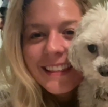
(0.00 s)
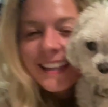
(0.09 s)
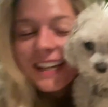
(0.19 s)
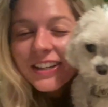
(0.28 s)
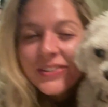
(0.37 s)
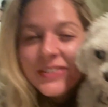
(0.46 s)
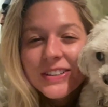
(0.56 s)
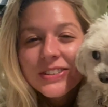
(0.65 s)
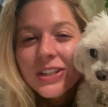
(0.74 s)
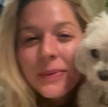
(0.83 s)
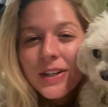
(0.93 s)
Thank you
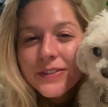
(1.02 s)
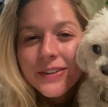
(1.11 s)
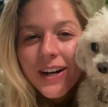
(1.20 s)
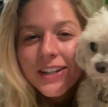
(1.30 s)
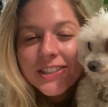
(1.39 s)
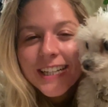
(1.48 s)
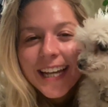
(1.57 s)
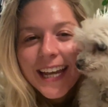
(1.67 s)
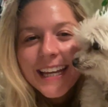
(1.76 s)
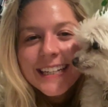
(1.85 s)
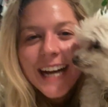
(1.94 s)
so much for watching,
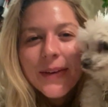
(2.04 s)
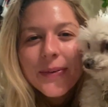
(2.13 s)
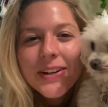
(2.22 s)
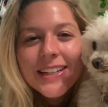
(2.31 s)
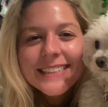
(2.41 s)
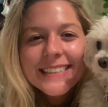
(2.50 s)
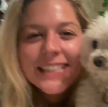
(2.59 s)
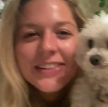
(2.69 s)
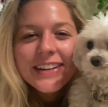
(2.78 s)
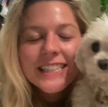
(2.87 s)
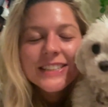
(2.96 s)
and I will see
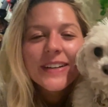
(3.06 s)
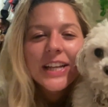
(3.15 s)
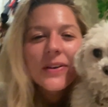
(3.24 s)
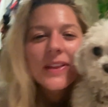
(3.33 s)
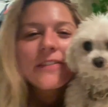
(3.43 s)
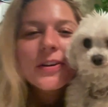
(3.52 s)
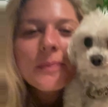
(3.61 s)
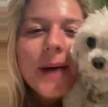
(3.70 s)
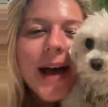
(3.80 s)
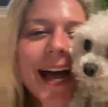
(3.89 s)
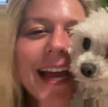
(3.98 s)
you next video. Love you,
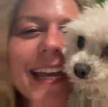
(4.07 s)
bye.